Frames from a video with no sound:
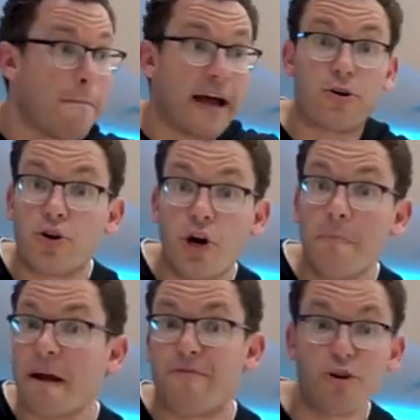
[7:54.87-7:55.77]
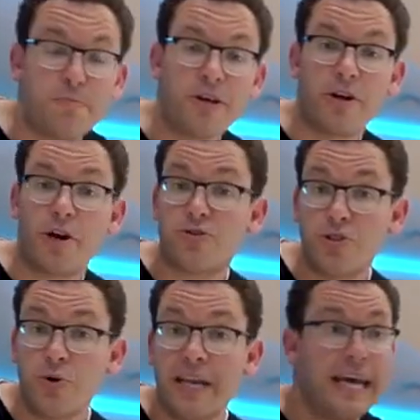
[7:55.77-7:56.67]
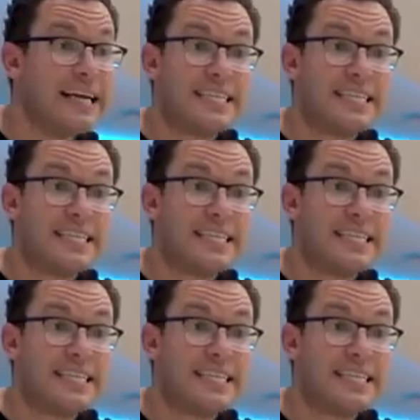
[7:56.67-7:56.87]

Michael Good, my first millionaire student,